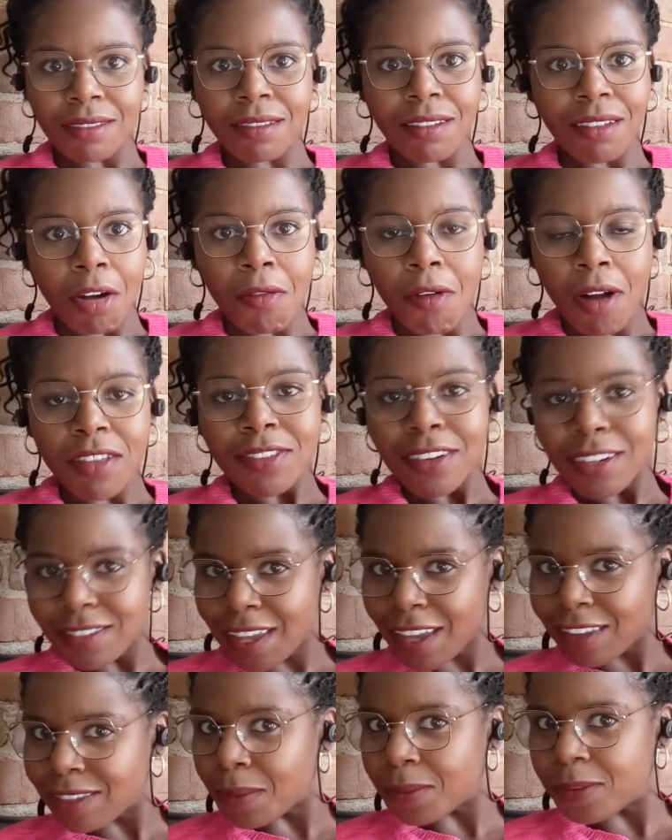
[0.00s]
Arondir
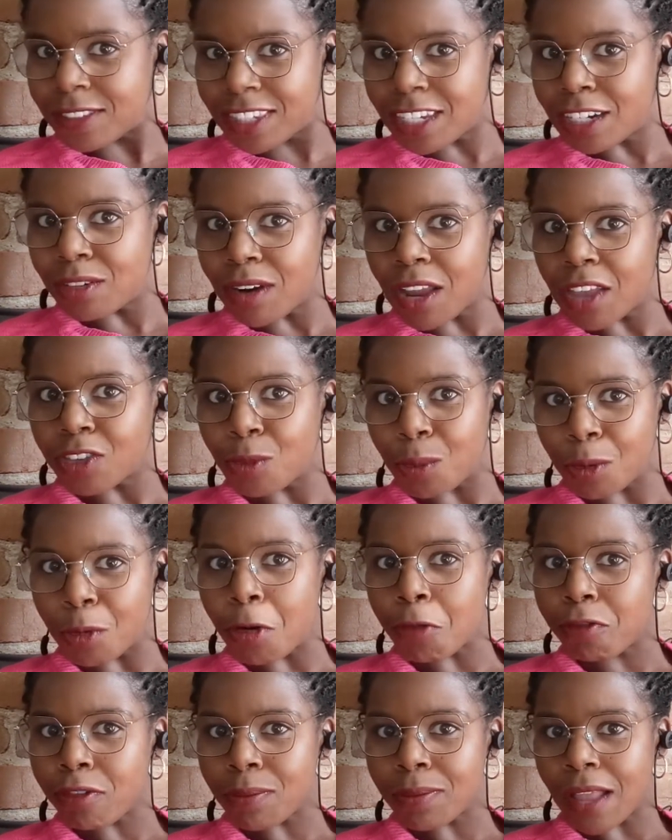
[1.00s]
takes some serious
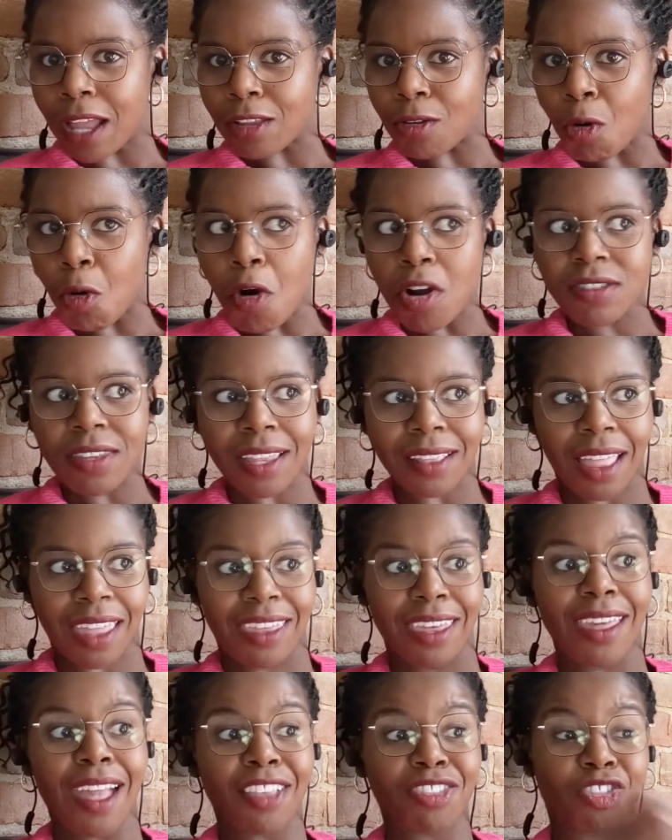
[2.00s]
blow from that orc. Like
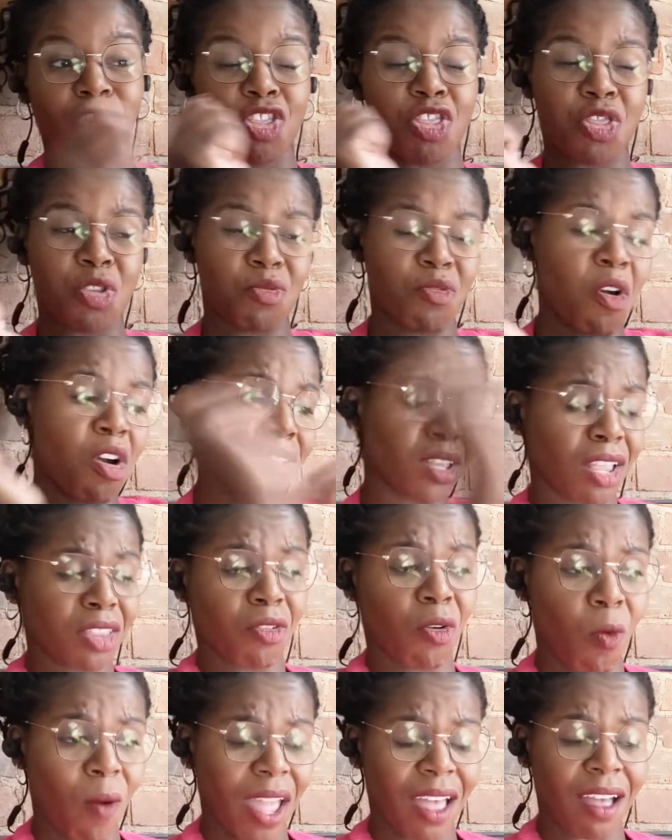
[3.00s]
he gets thrown on
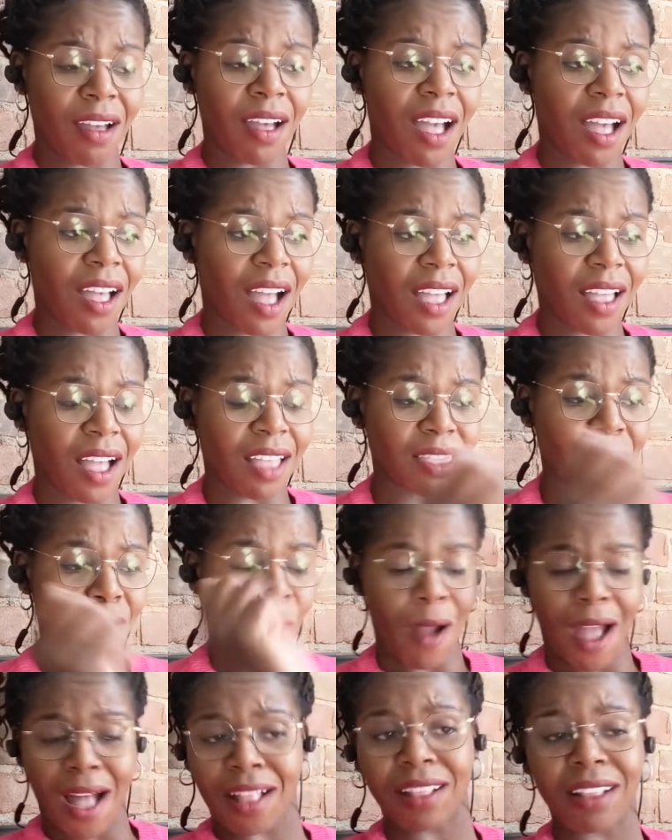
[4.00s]
the
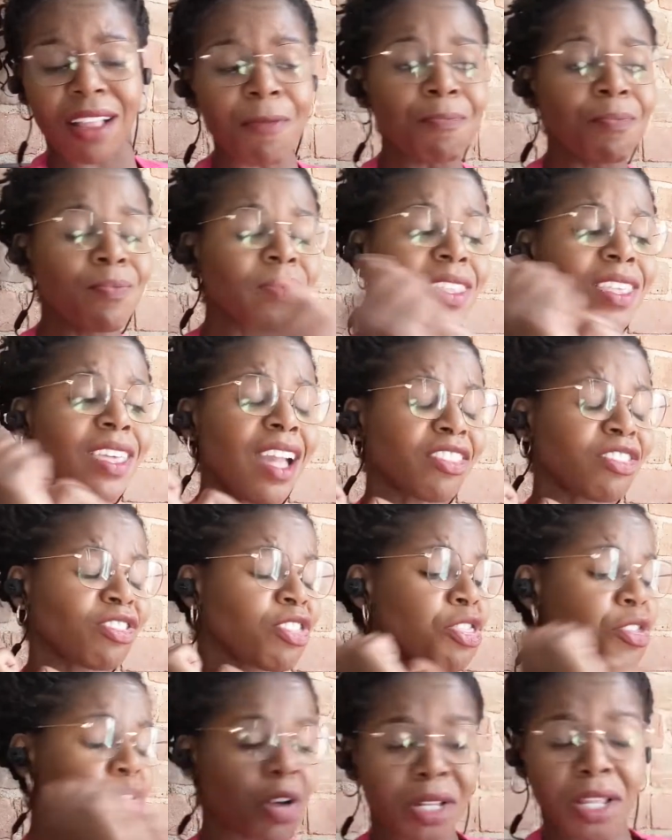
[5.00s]
well, he gets
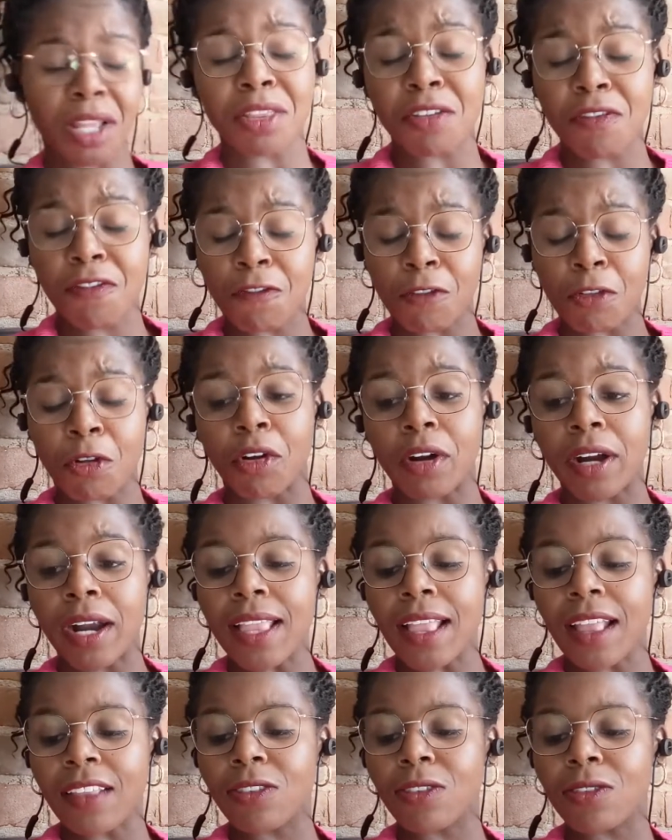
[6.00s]
thrown on the floor,
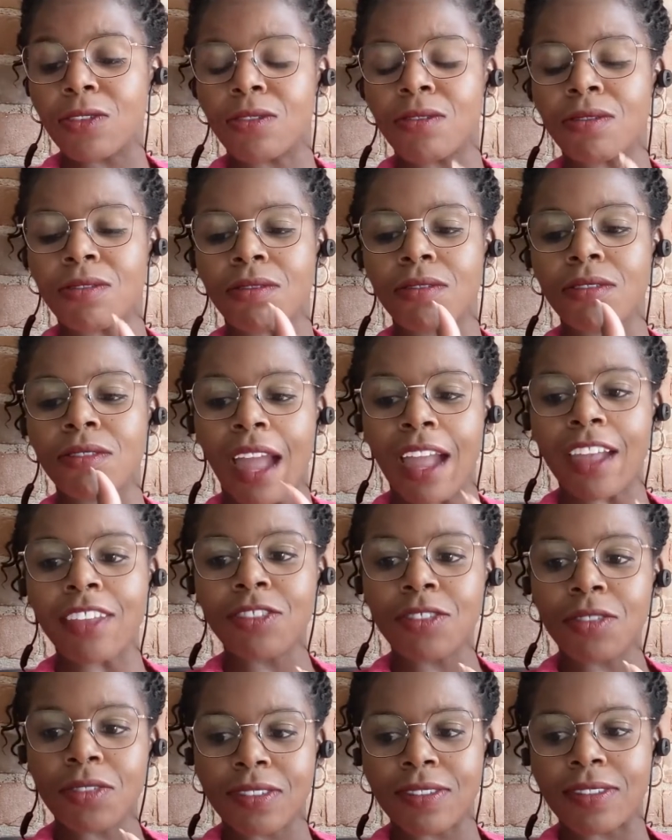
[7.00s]
and it's
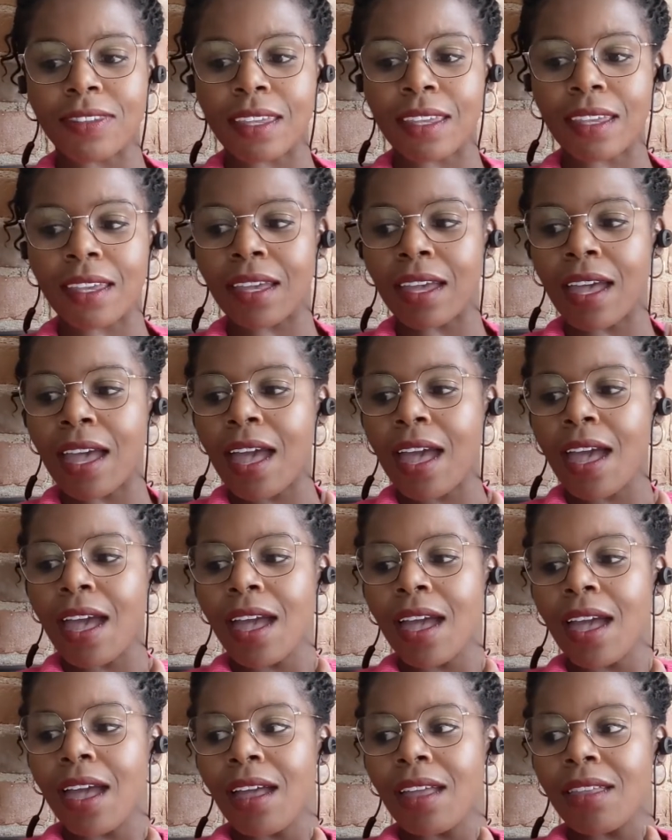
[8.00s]
nice to see
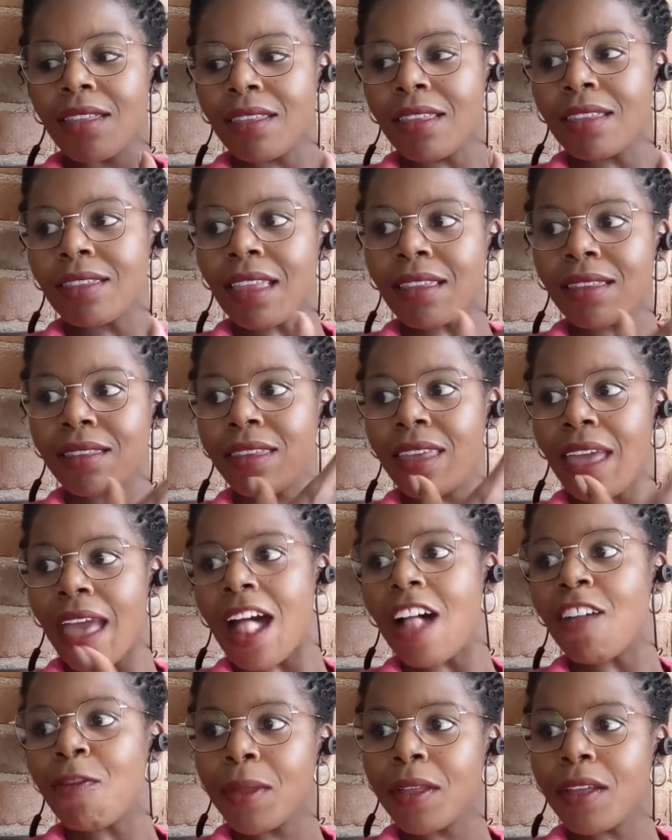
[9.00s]
the
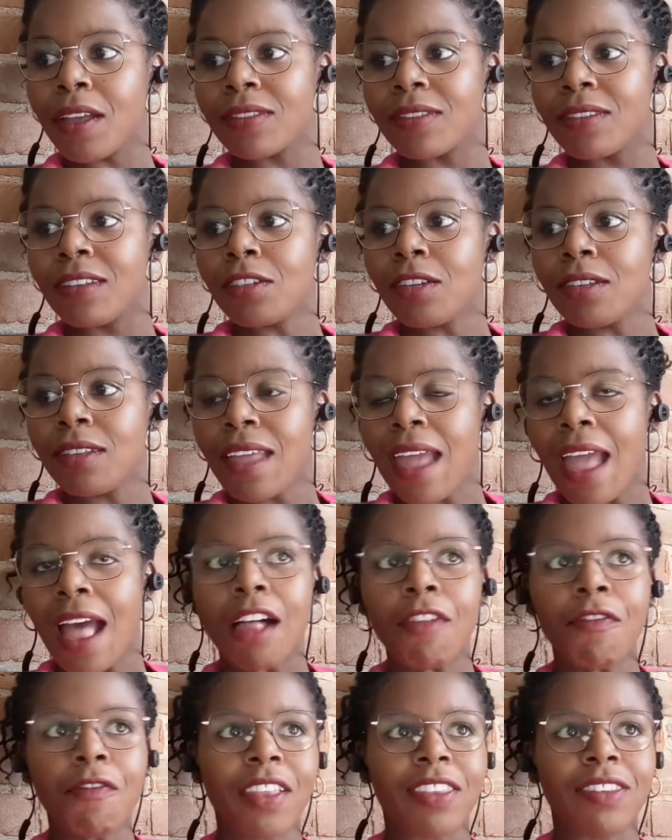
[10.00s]
elf, because the
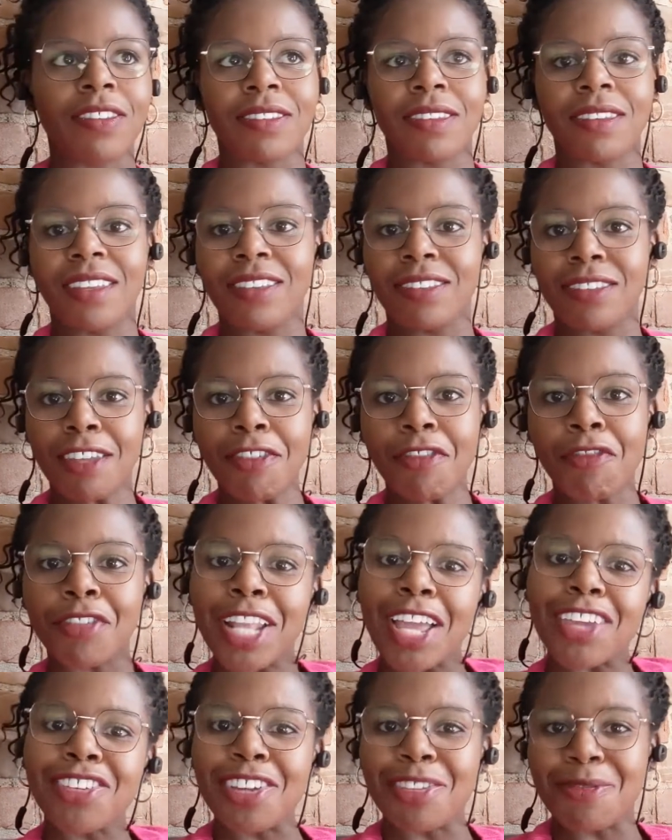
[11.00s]
elf, he's still
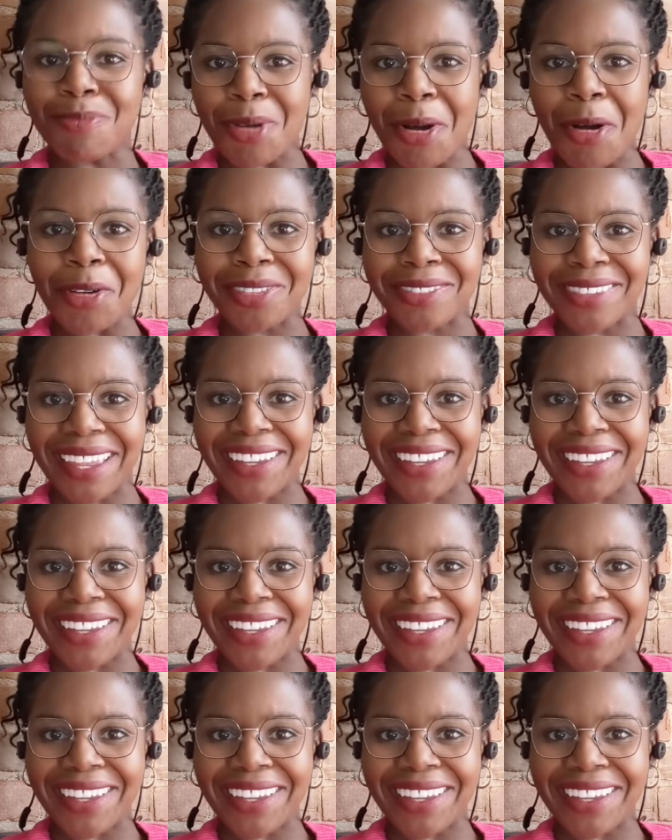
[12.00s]
flesh and bones.